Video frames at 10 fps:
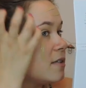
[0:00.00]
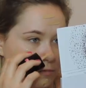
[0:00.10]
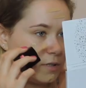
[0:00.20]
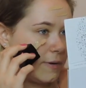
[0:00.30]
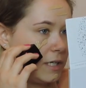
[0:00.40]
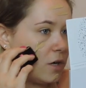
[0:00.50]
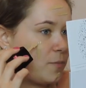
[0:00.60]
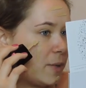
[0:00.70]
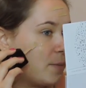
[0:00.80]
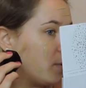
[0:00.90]
Also, a lot
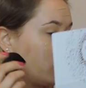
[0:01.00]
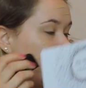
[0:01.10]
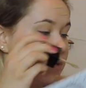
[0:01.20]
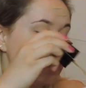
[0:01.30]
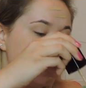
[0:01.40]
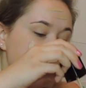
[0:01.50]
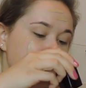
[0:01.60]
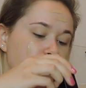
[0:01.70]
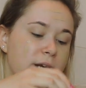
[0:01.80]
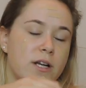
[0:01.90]
of people
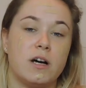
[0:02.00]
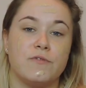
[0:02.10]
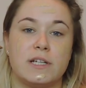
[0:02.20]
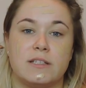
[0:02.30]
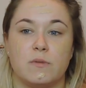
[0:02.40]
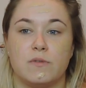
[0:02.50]
commented when I read some